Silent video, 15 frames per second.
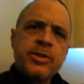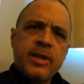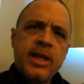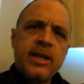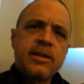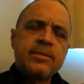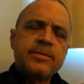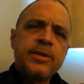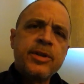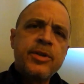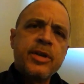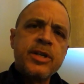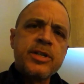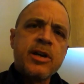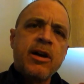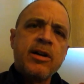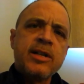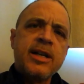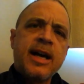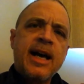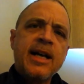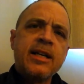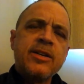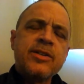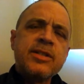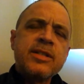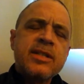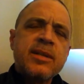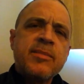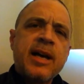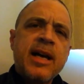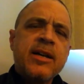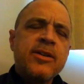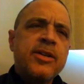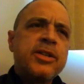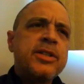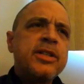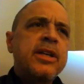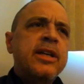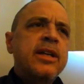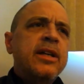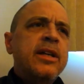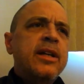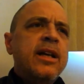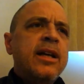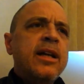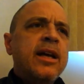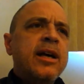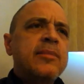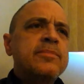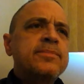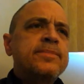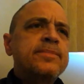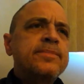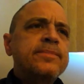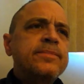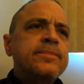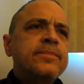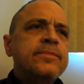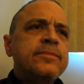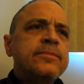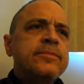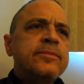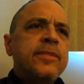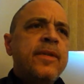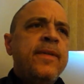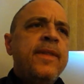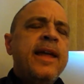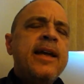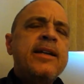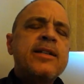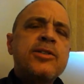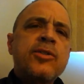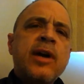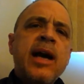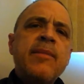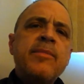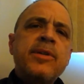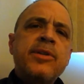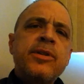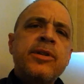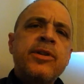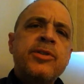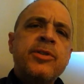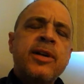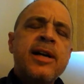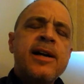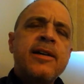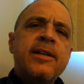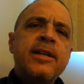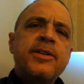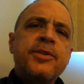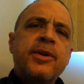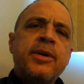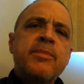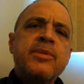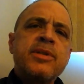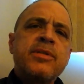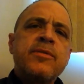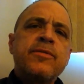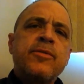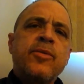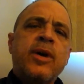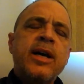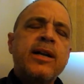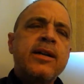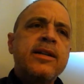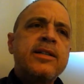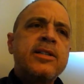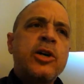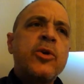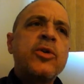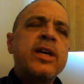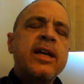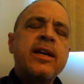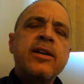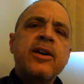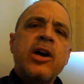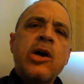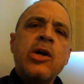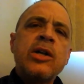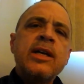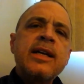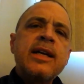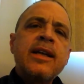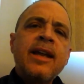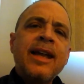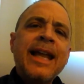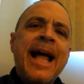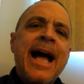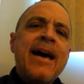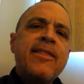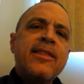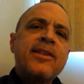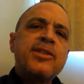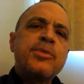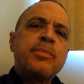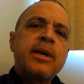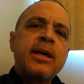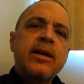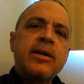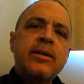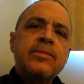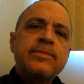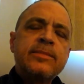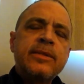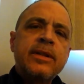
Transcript: trail, you can talk to hikers, and some hikers, and they describe the trail in terms of what Tolkien called lath spell,